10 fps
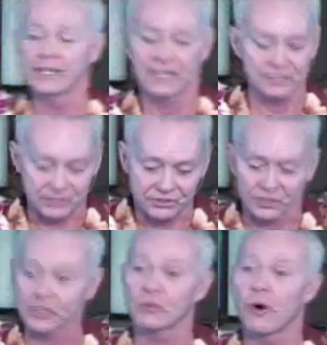And she
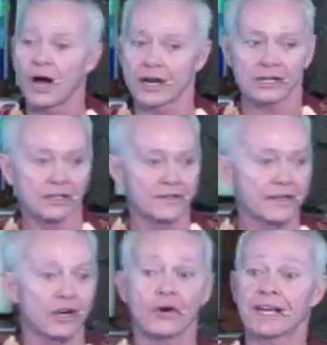took her walker, and
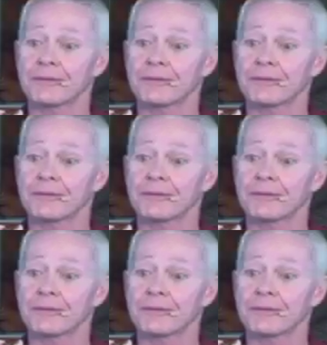they're going